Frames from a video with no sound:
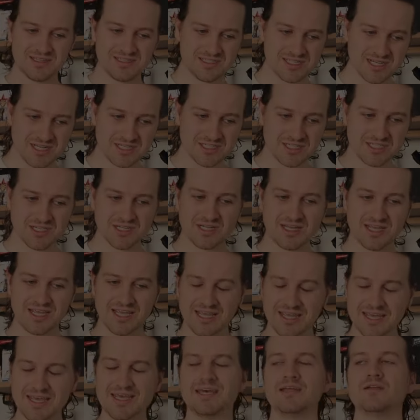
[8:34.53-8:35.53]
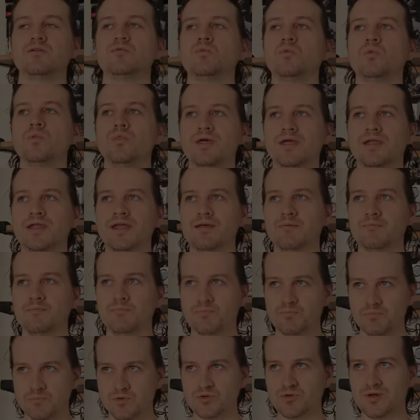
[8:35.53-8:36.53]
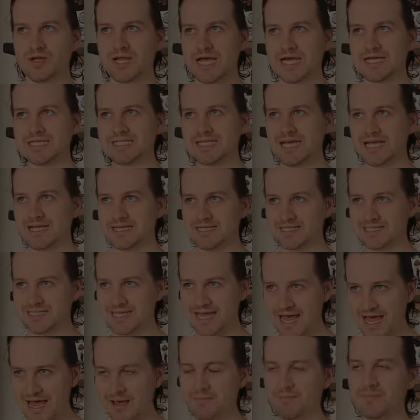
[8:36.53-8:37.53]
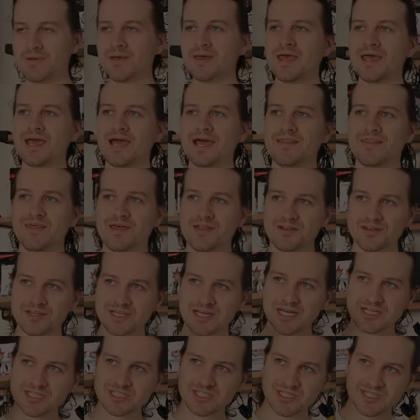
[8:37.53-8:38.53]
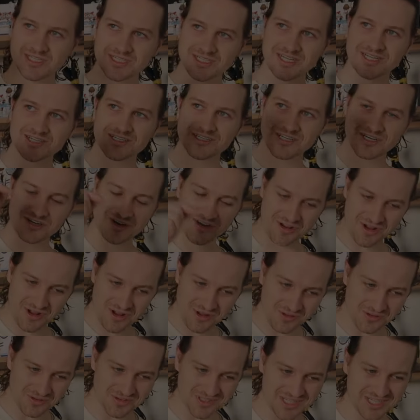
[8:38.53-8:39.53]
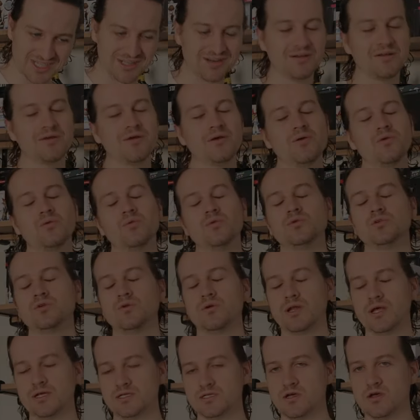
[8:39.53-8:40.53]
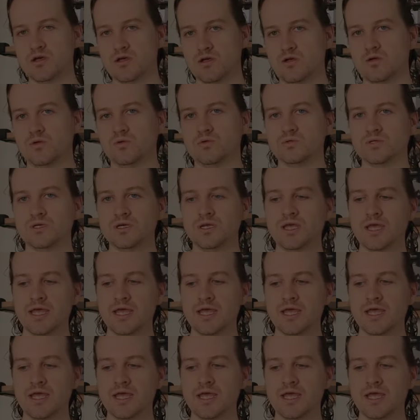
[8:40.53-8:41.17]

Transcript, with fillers: Touching it again will then do it as a tap, and then touching, holding will do it as a hold.